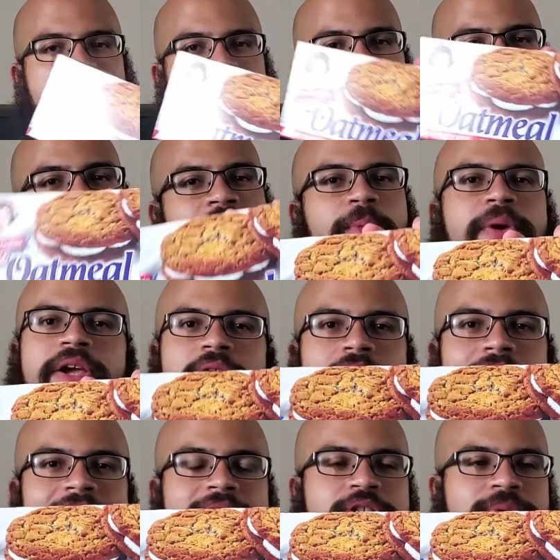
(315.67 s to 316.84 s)
All right, we are
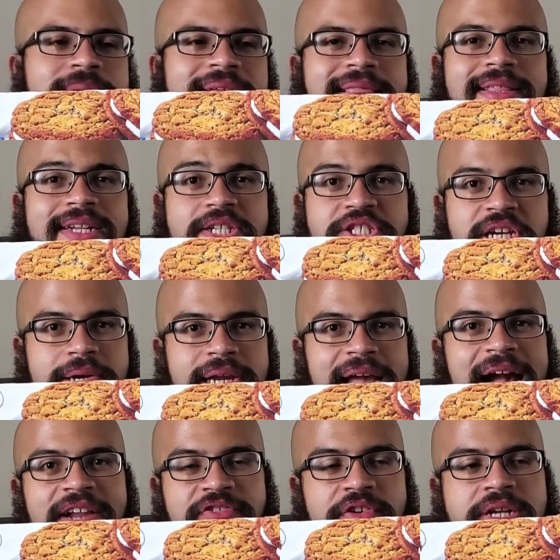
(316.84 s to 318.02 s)
entering the
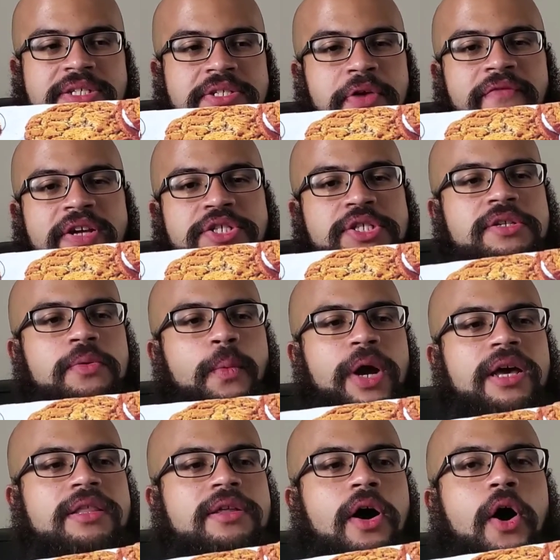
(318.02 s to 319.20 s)
geriatrics division
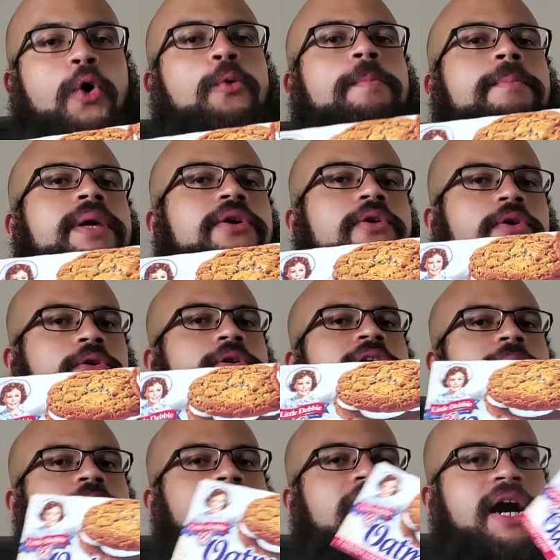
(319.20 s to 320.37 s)
with oatmeal
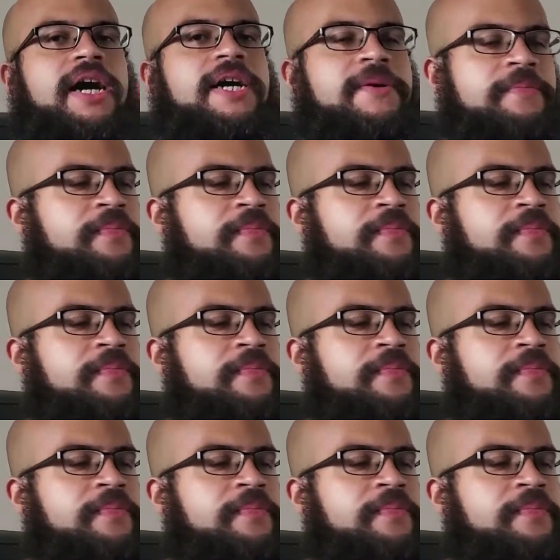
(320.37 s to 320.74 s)
cream pie.